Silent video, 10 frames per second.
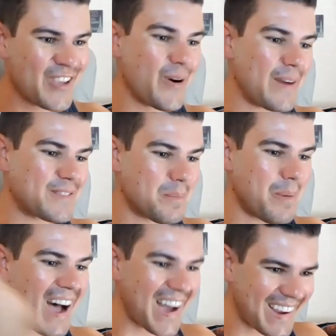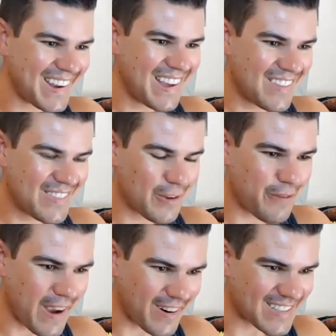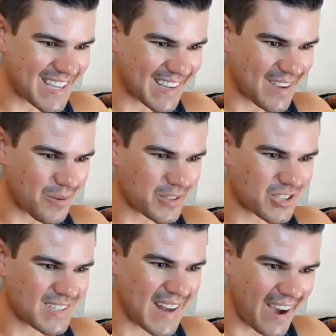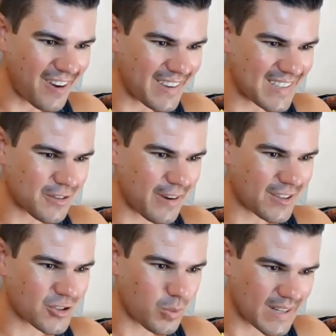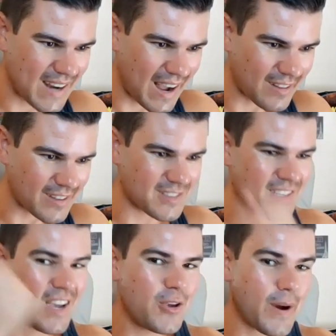You have to buy the ferry ticket, which now is around $20.